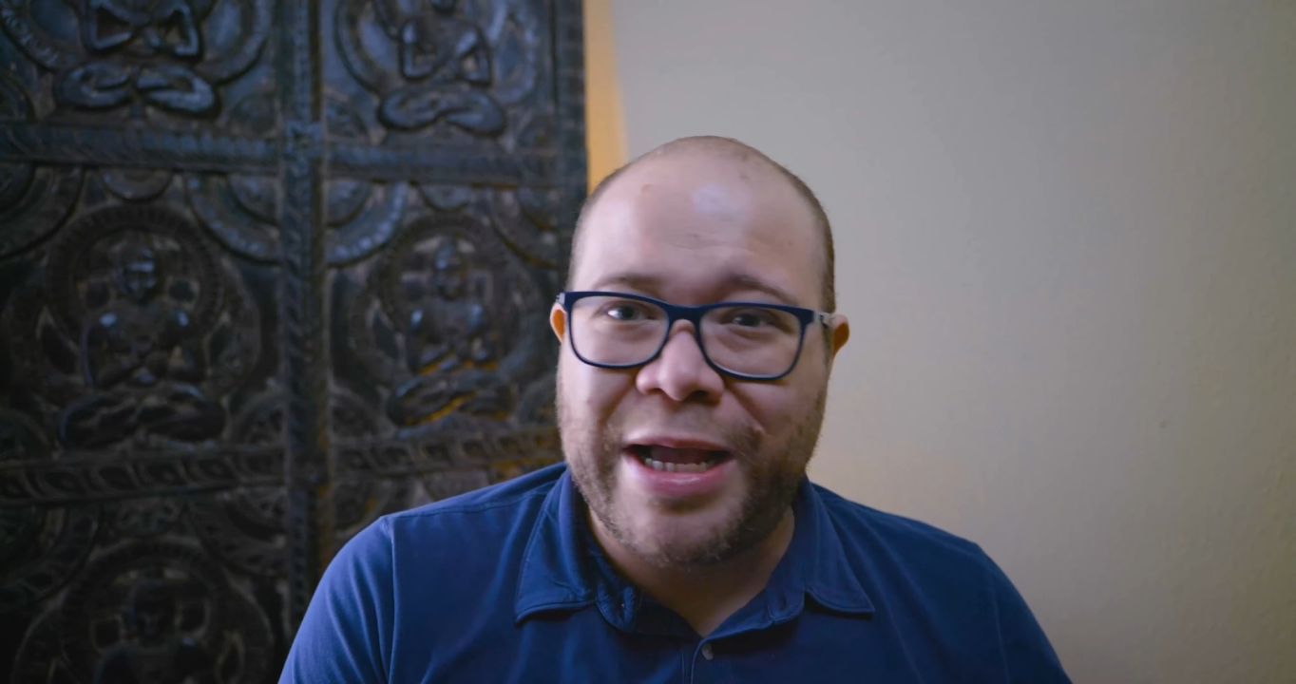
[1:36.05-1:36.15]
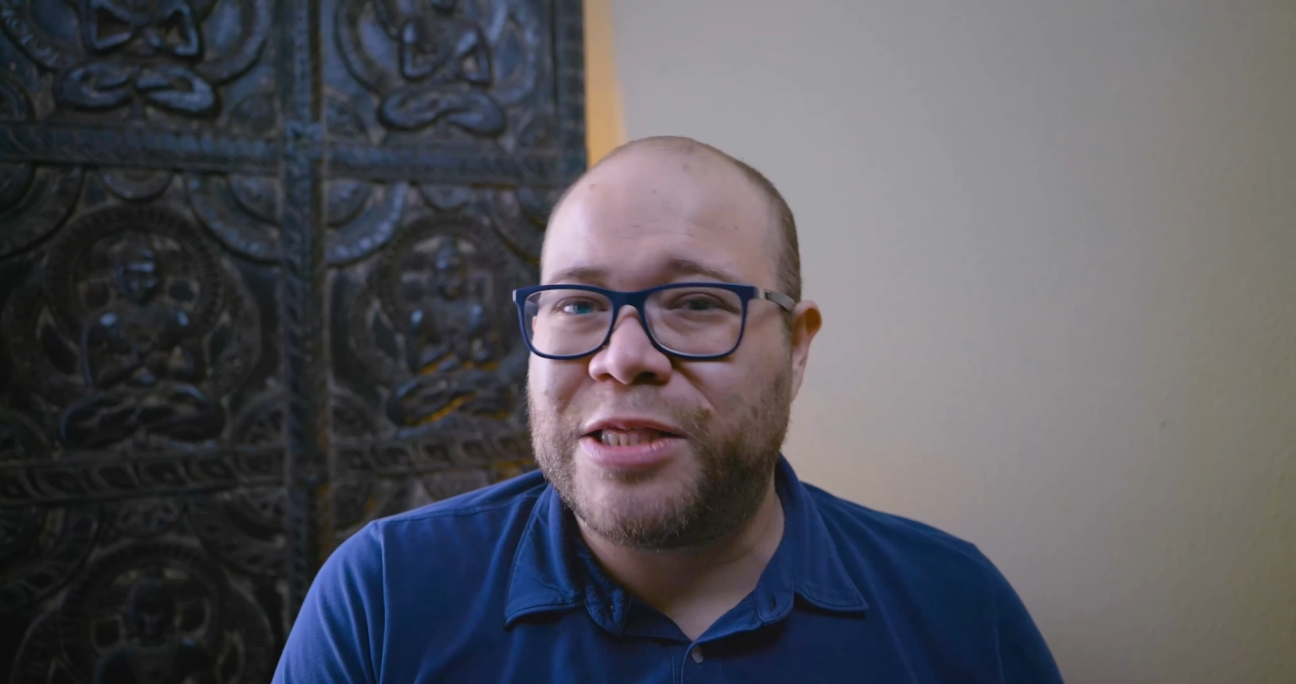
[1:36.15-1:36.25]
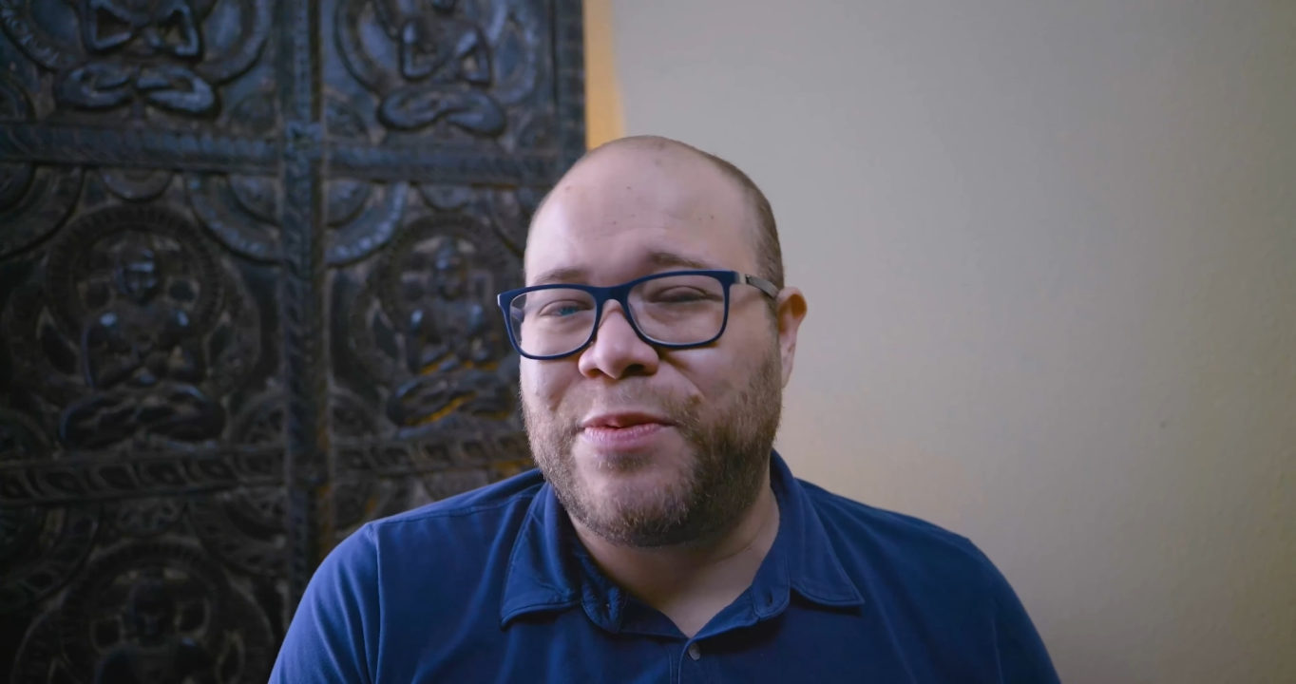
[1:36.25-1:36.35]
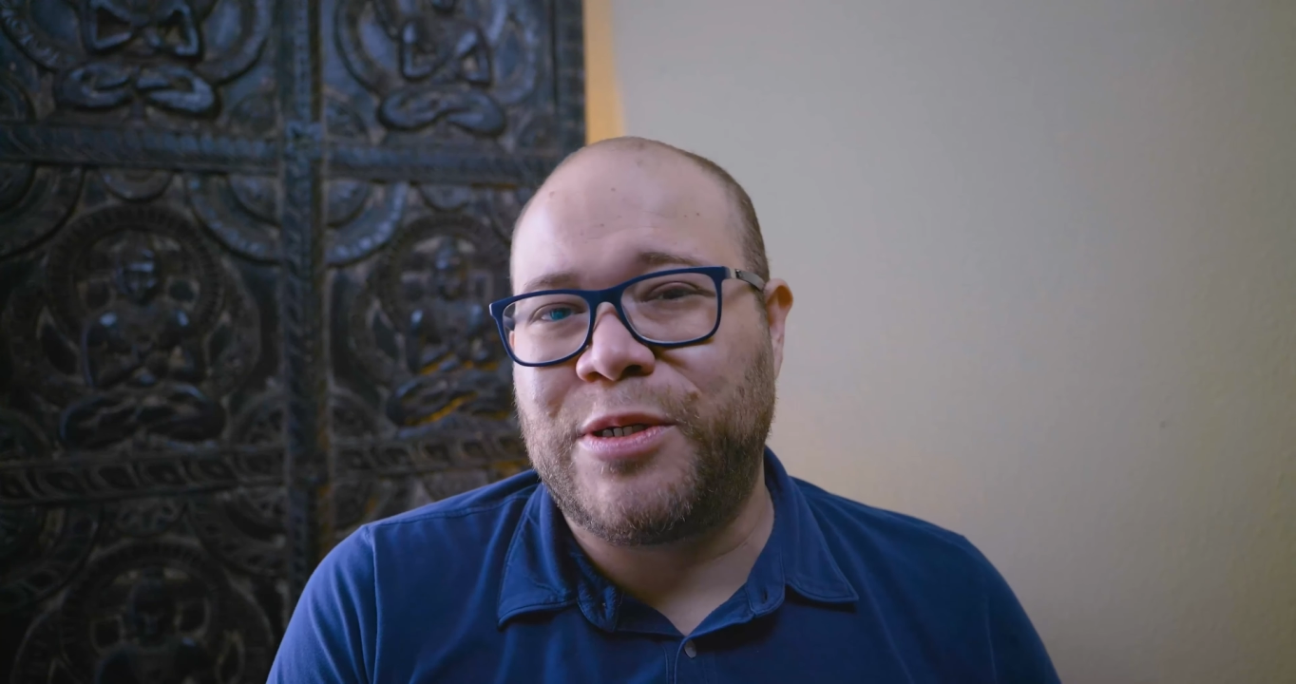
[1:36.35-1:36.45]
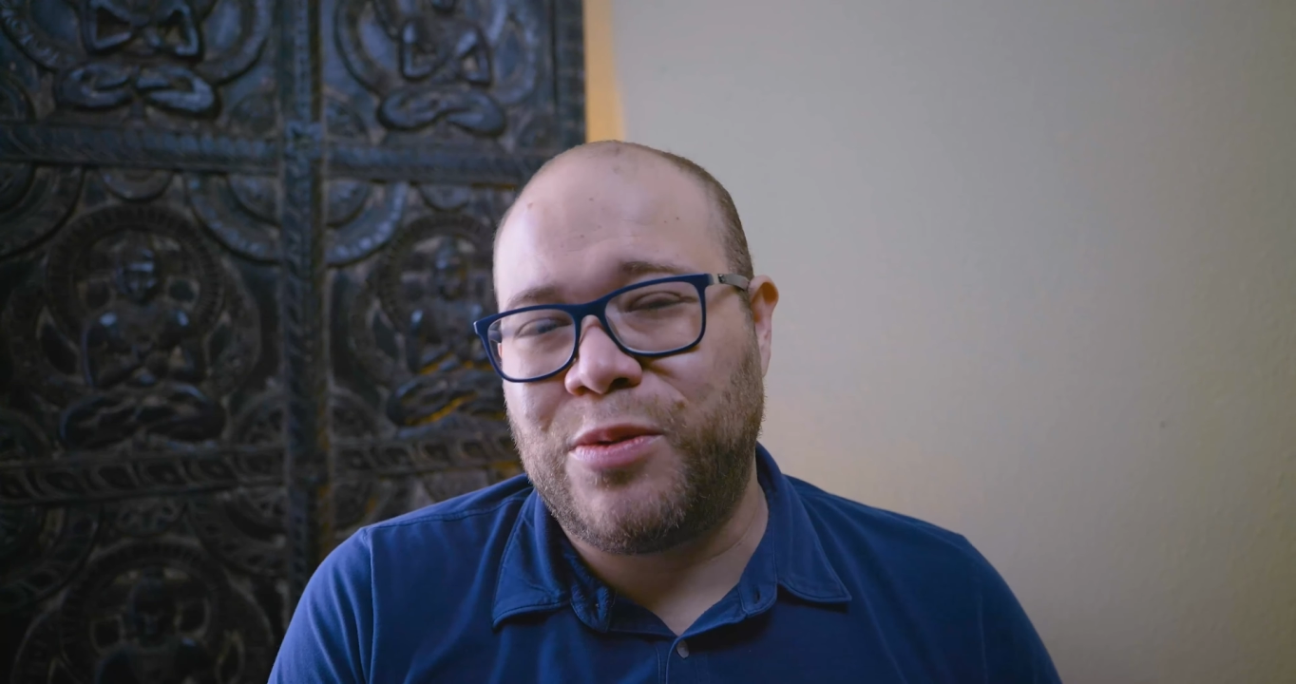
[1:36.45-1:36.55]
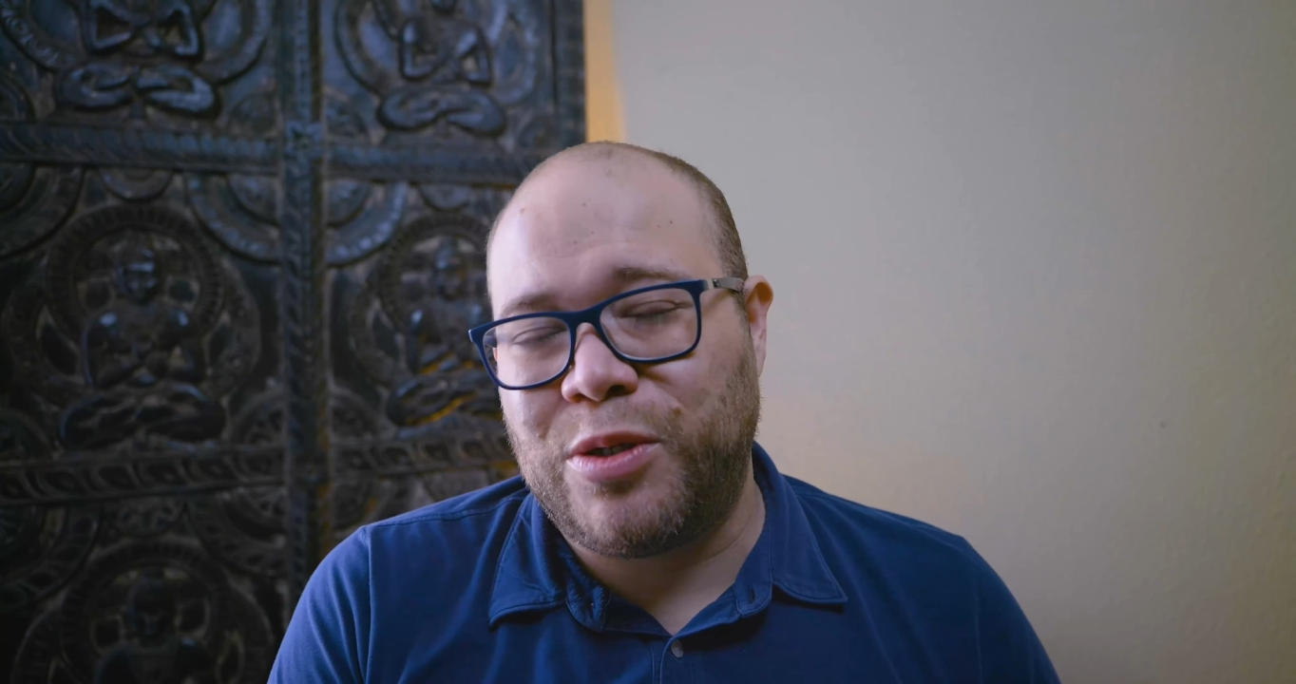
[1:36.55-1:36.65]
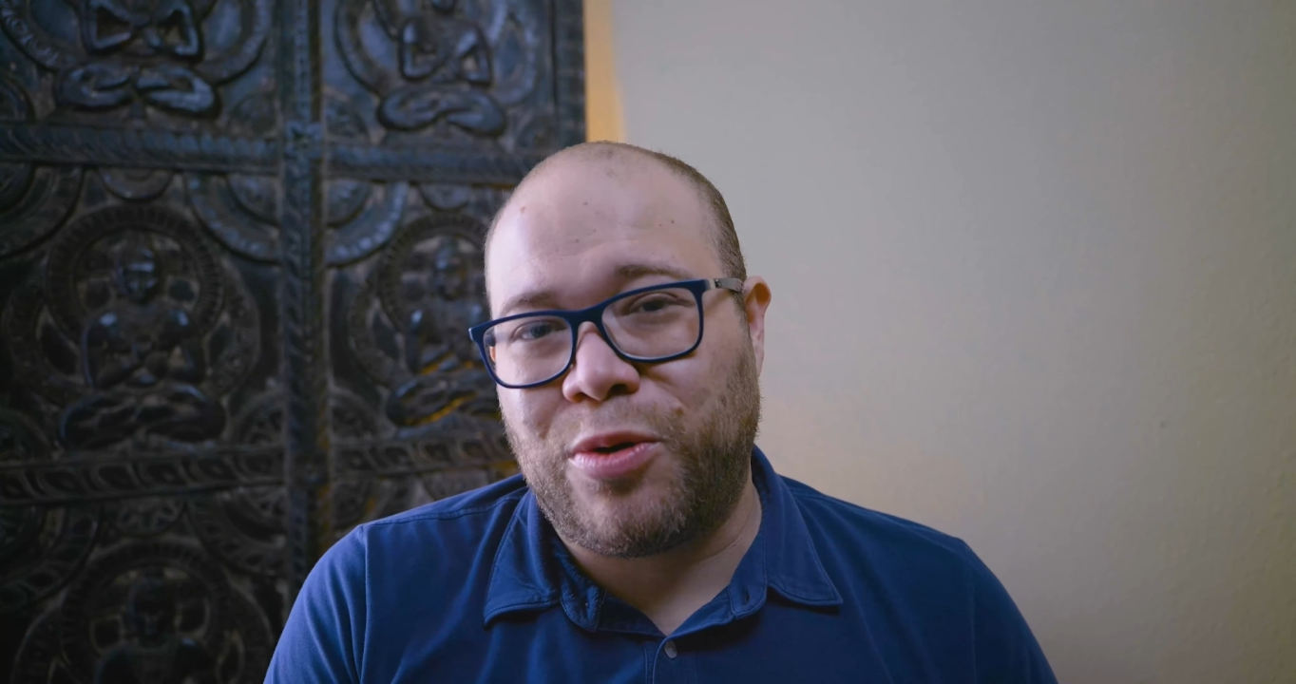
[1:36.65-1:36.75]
aspects of the